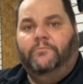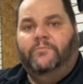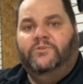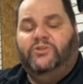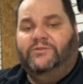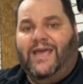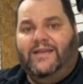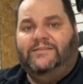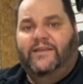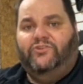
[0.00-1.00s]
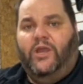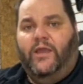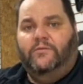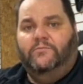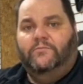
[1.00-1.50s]
So is that a safe
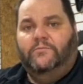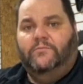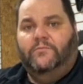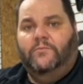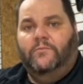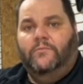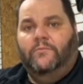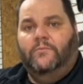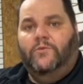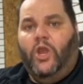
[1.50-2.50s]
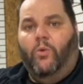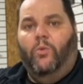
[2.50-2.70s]
shot? No.